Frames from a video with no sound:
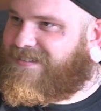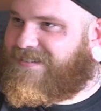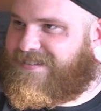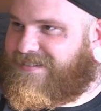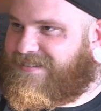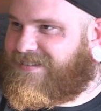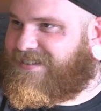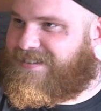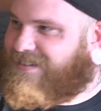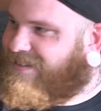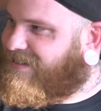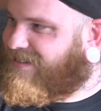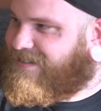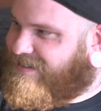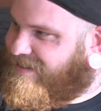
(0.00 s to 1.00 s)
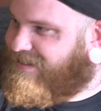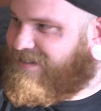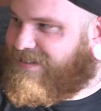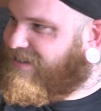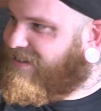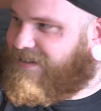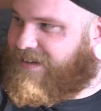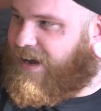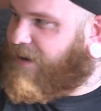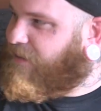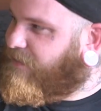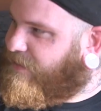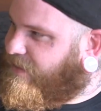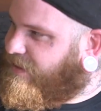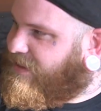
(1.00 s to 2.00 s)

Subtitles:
Nobody can ever say that there was two sides to